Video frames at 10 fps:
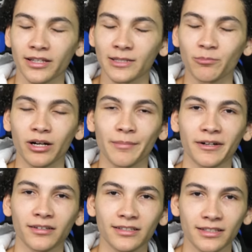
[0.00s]
is
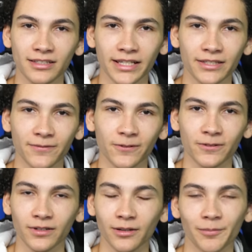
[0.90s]
primarily
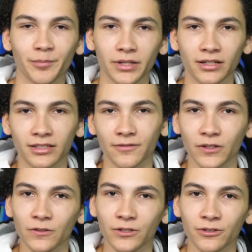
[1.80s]
successful because of
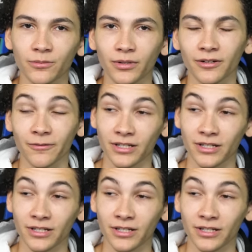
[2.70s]
YouTube,